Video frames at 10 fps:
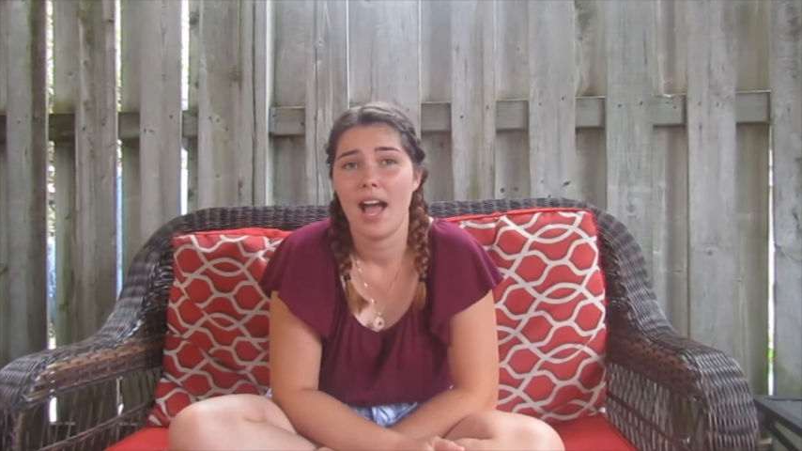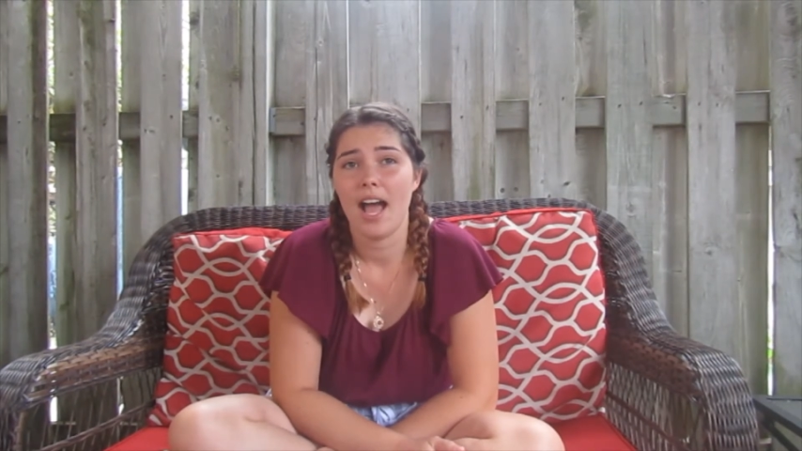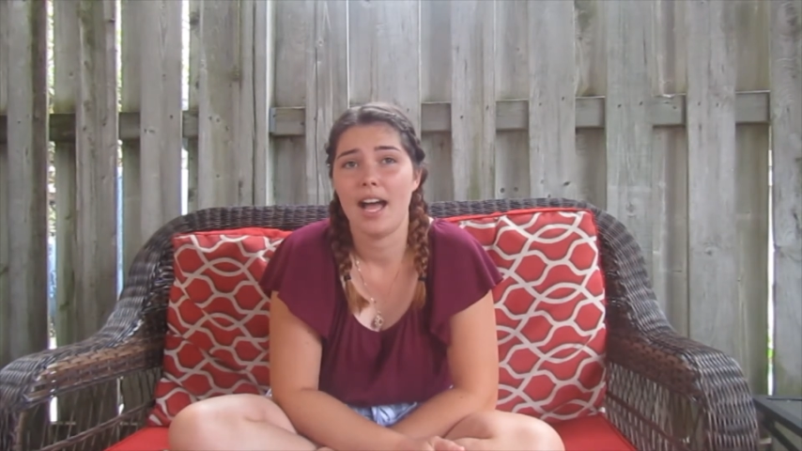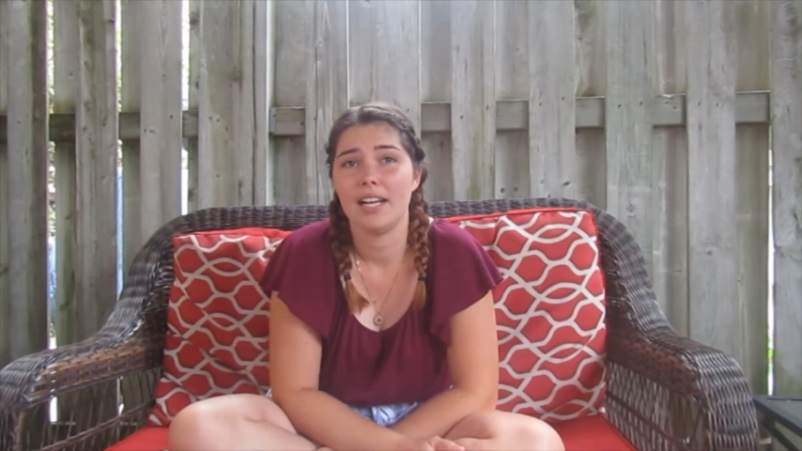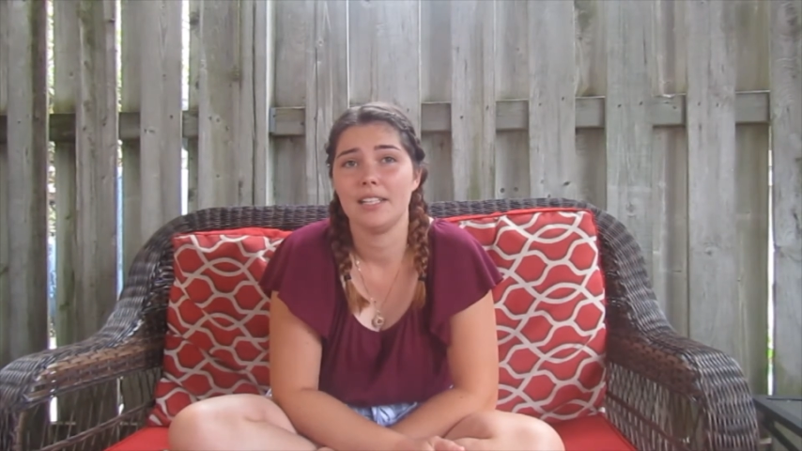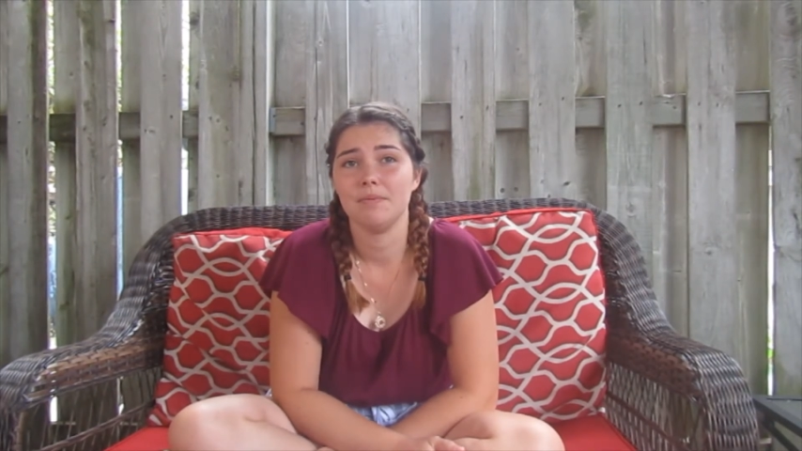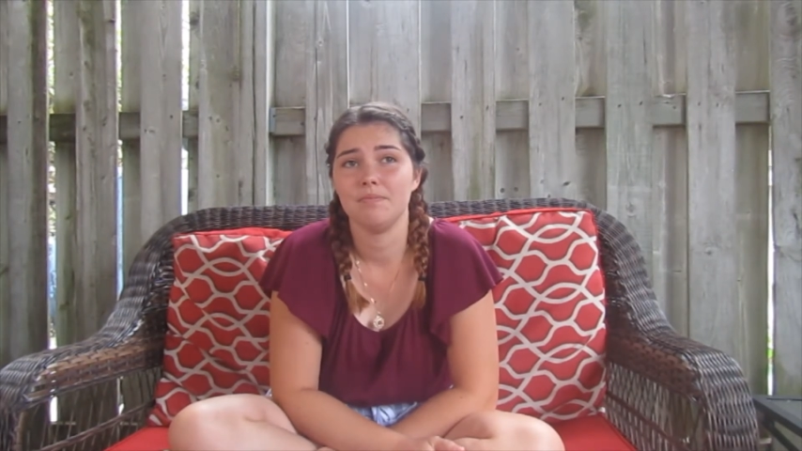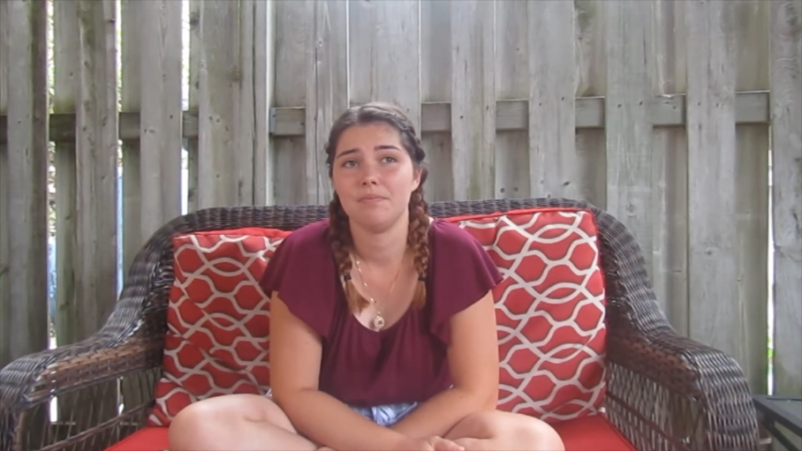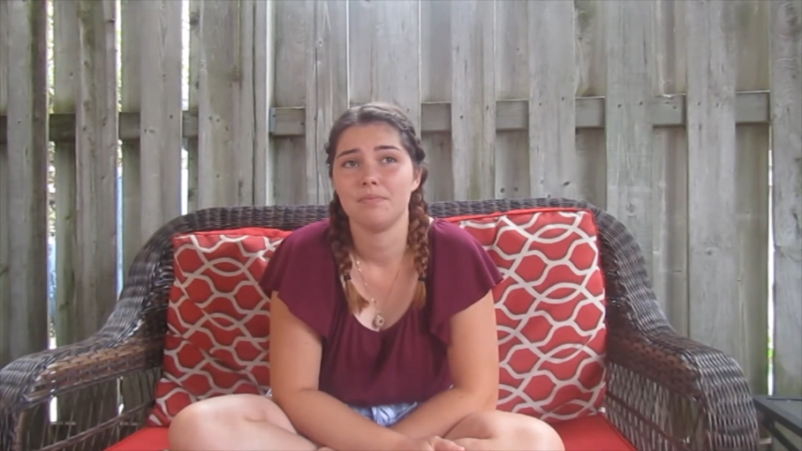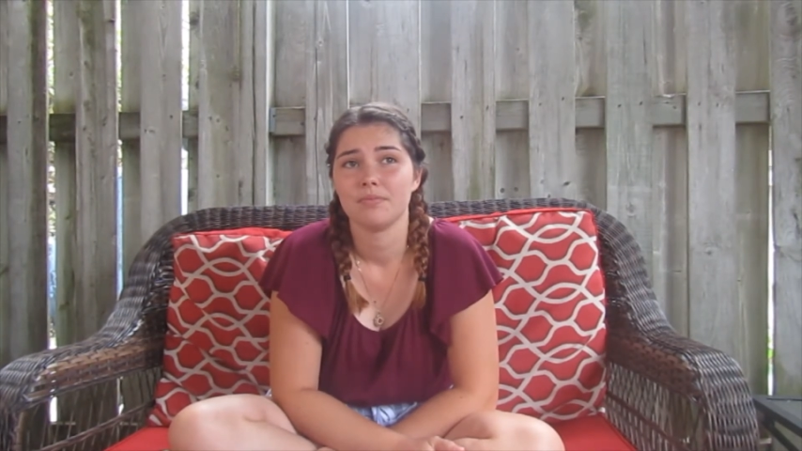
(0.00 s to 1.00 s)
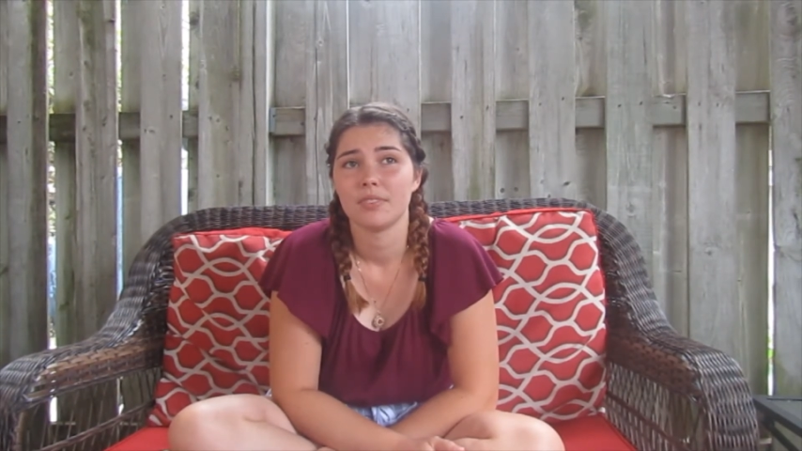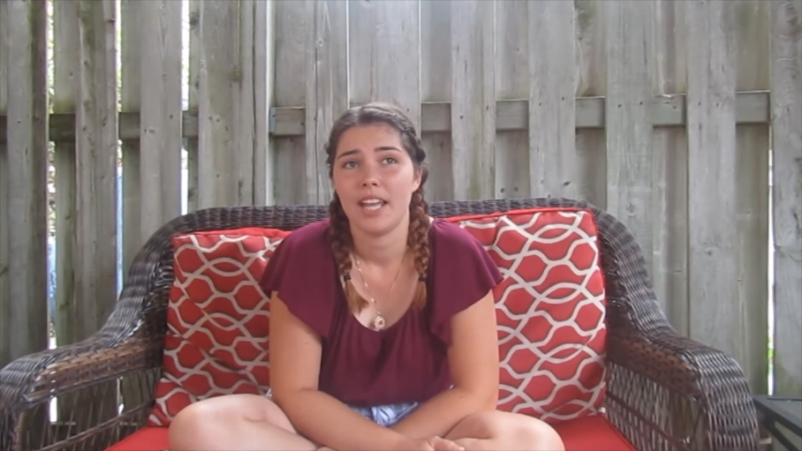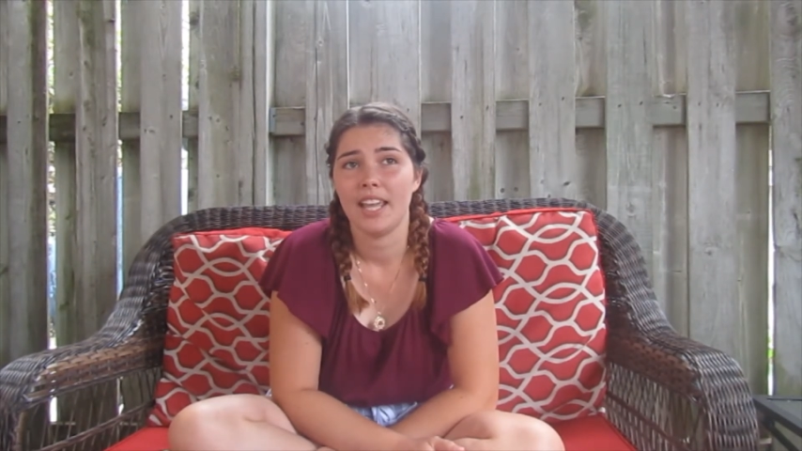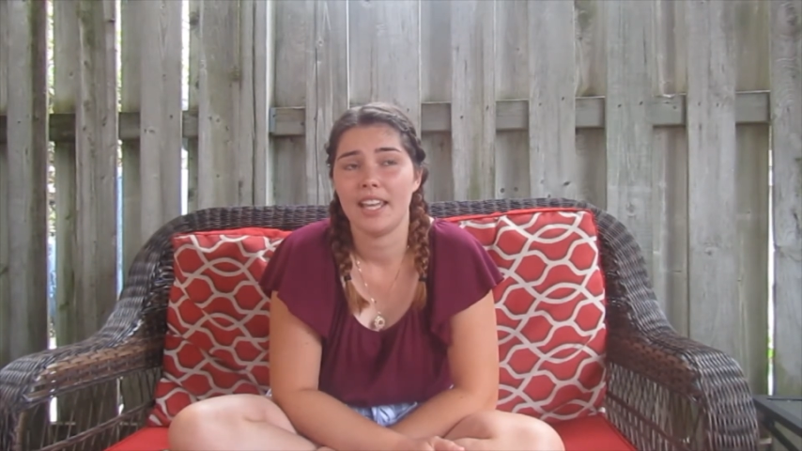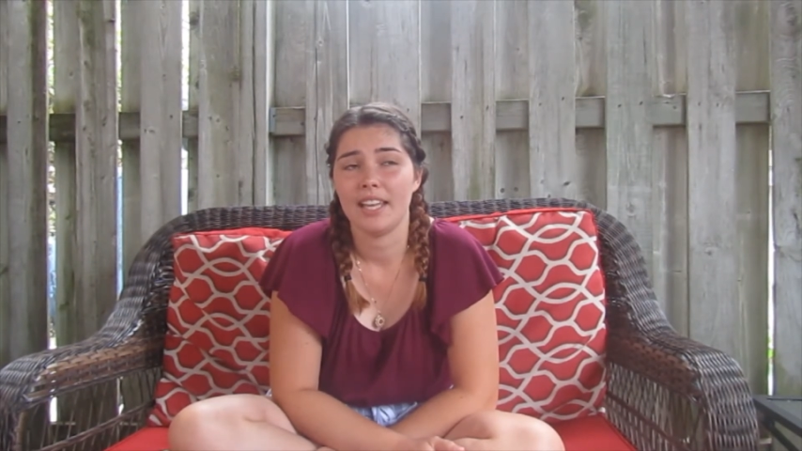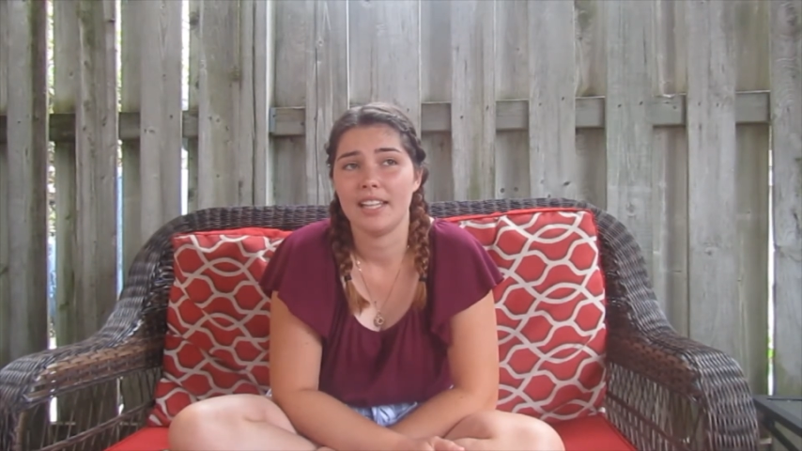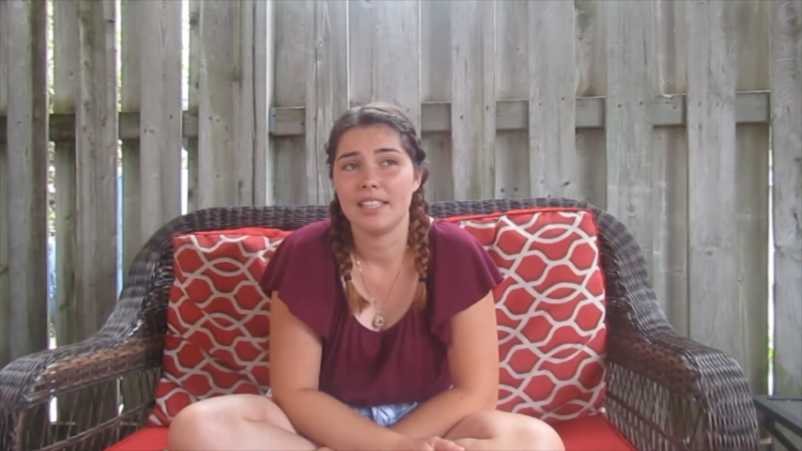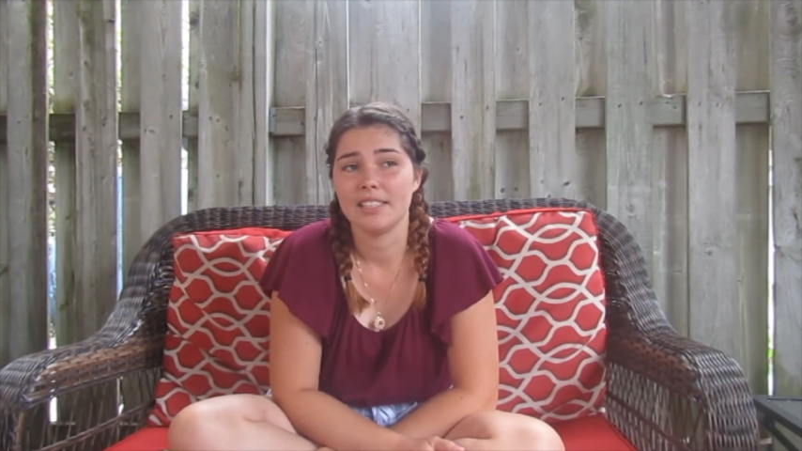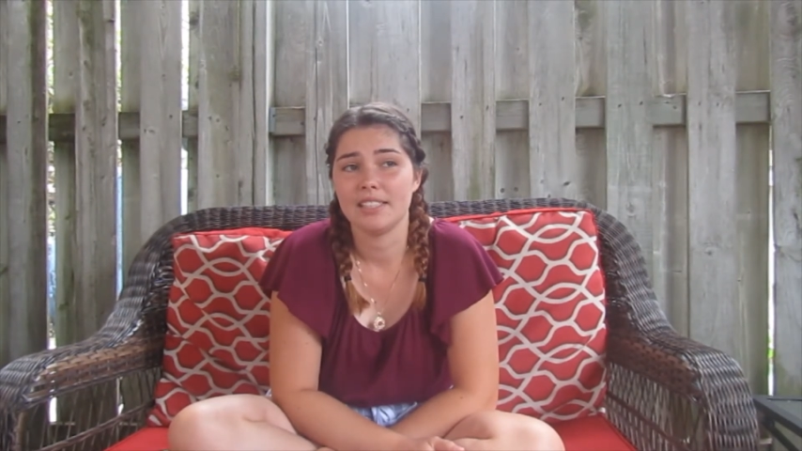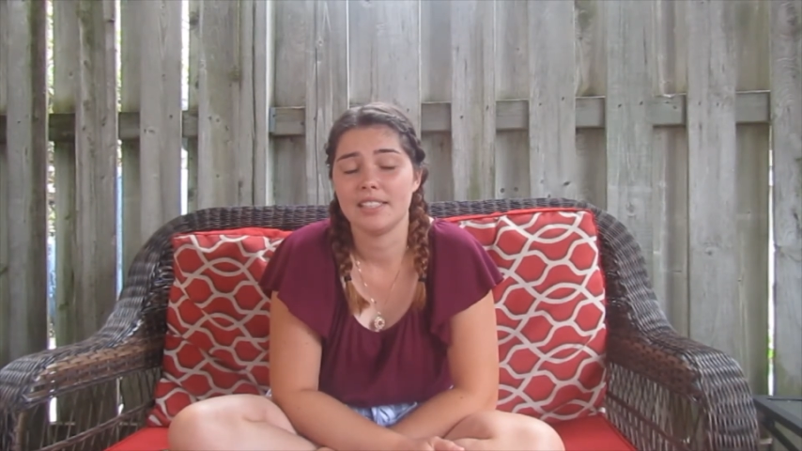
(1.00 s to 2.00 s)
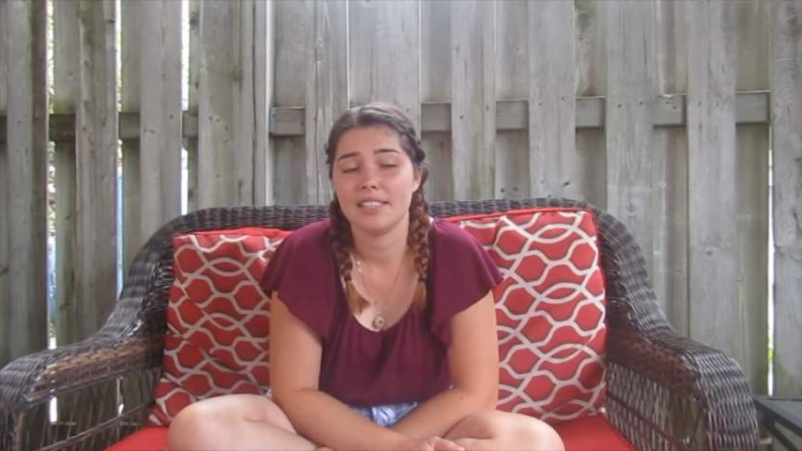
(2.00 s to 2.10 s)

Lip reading: And